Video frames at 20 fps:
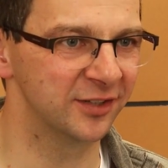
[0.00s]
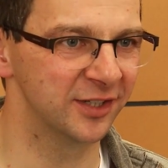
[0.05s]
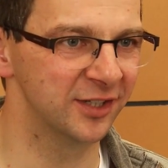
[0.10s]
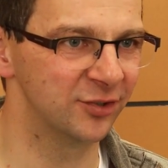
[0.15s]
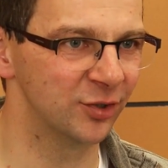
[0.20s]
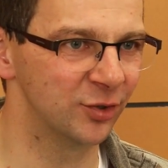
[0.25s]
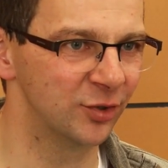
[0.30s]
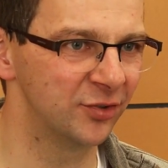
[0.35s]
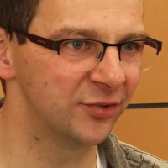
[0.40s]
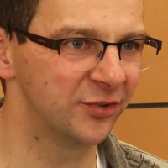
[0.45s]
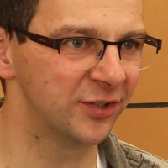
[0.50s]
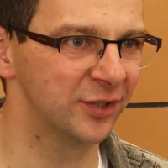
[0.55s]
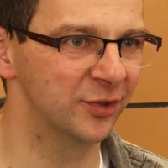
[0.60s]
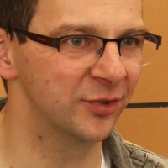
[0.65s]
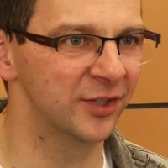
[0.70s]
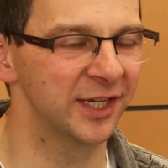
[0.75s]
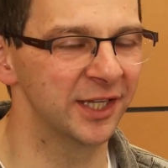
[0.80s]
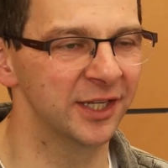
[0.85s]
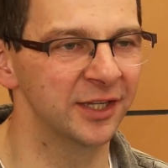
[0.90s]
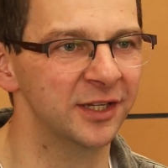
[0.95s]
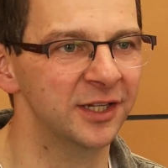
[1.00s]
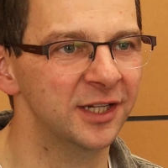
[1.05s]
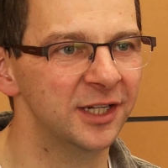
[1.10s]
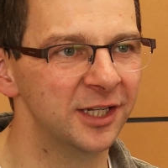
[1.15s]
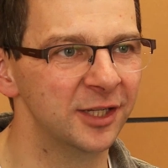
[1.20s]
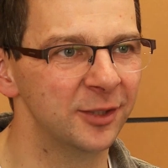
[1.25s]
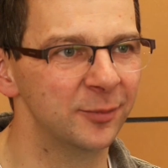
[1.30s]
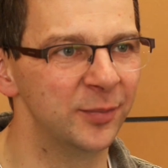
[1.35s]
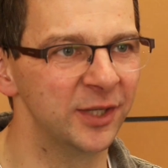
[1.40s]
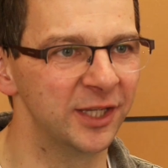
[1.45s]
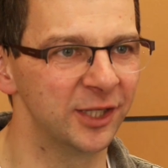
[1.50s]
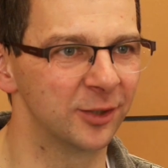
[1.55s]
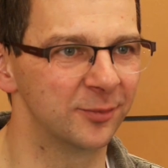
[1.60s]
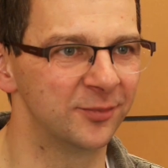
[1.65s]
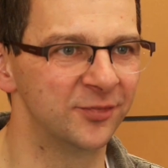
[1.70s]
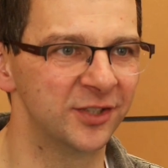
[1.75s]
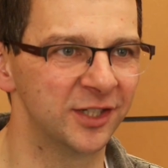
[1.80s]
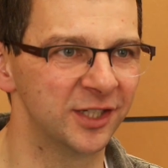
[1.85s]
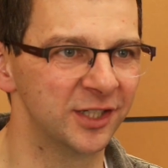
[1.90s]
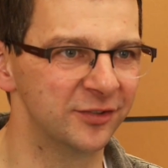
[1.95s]
And it's also then being
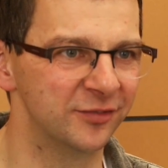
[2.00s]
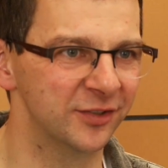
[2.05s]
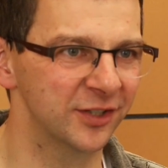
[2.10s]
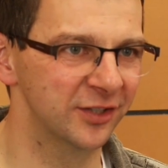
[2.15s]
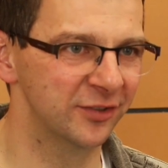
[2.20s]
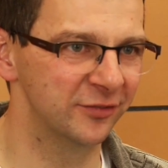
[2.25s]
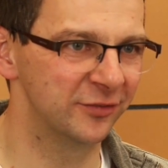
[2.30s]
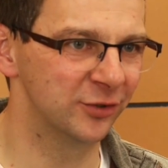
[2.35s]
observant